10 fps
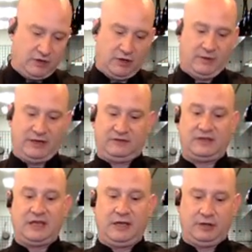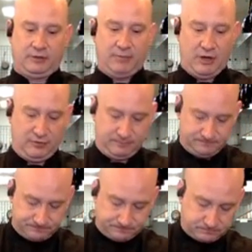any skin or bone,
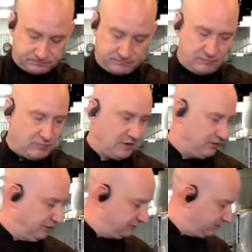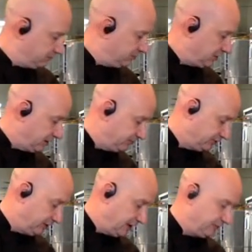this becomes a
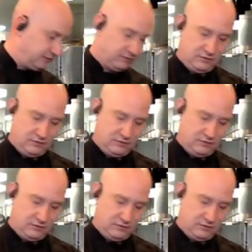nice,